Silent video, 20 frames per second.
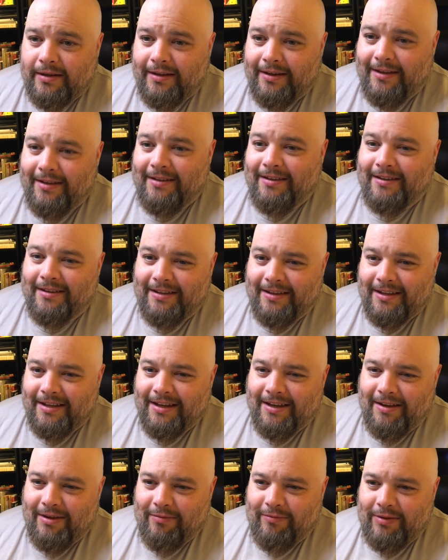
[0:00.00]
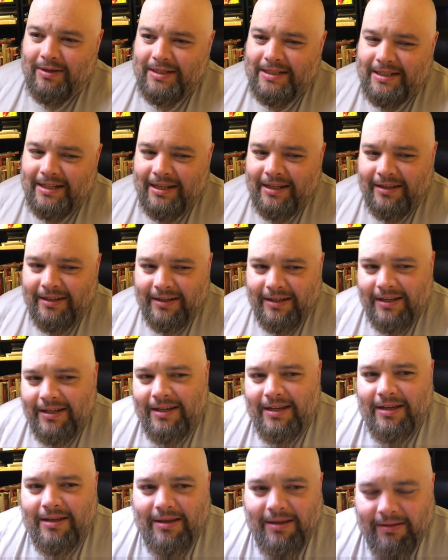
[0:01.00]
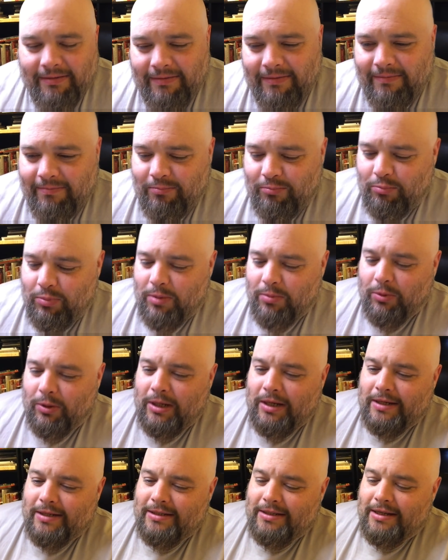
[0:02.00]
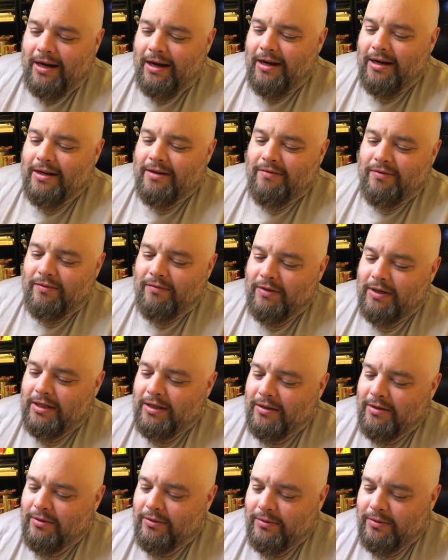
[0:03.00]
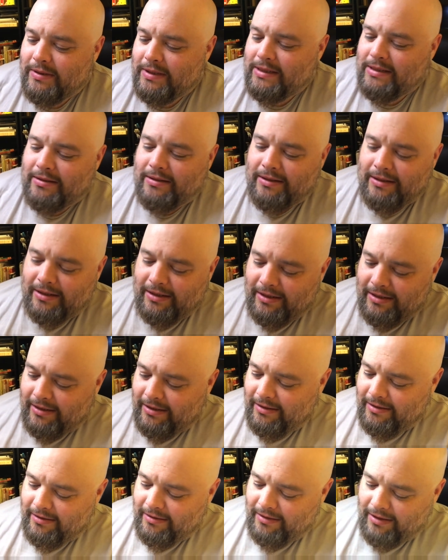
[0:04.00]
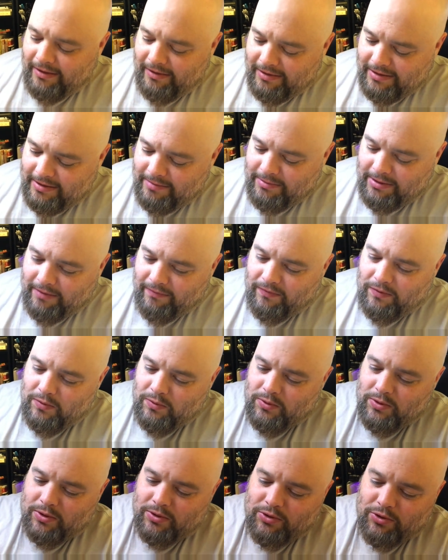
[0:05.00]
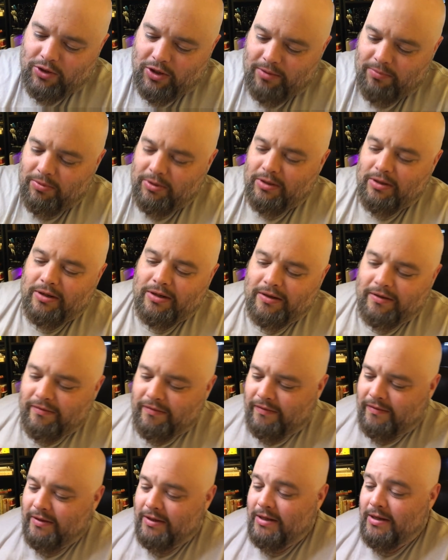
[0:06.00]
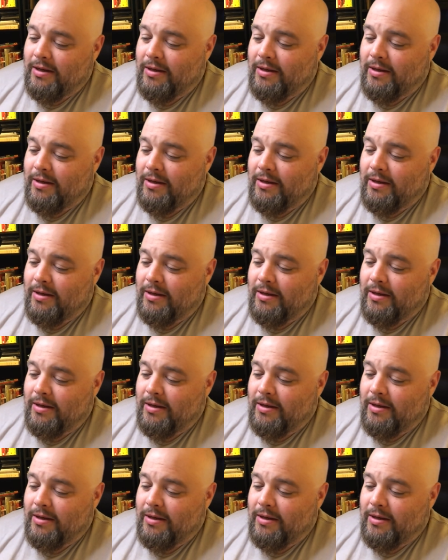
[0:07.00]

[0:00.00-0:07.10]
It feels like people are getting tired of the videos, and like it seems like views are dropping off.